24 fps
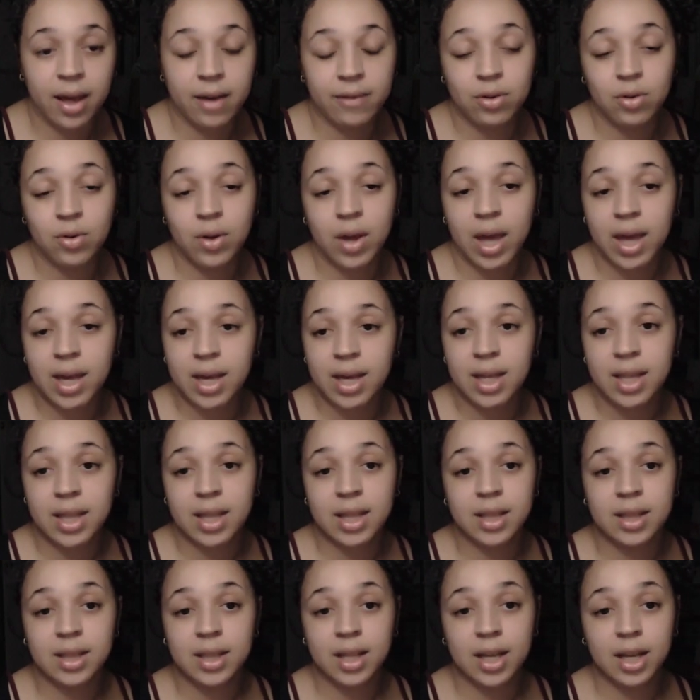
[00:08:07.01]
If you
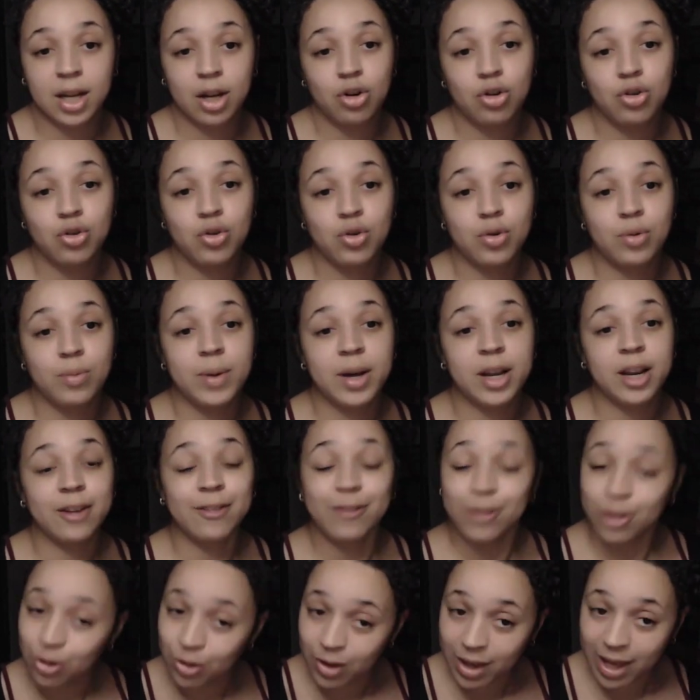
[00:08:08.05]
can, then cool. But
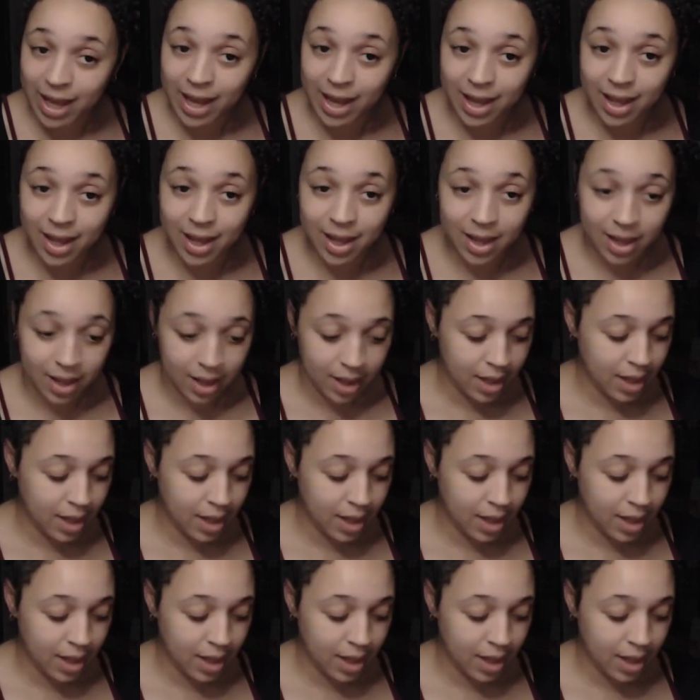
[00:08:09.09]
if you can't,